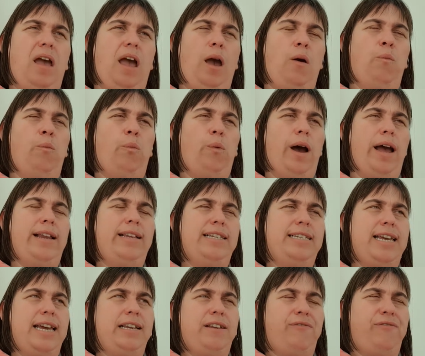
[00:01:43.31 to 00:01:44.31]
and when
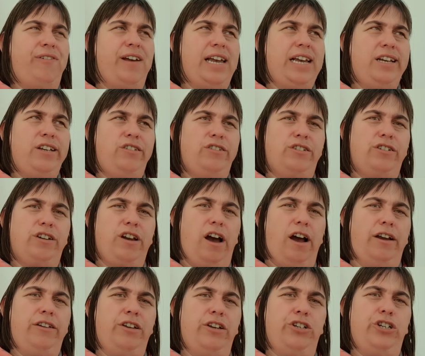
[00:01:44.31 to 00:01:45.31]
did things
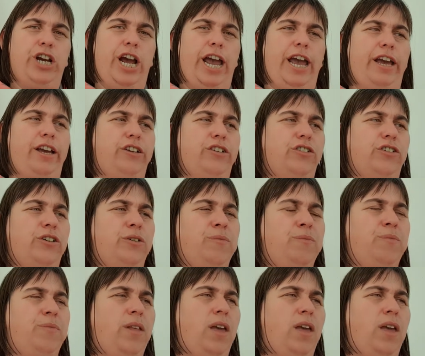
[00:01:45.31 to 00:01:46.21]
kind of change.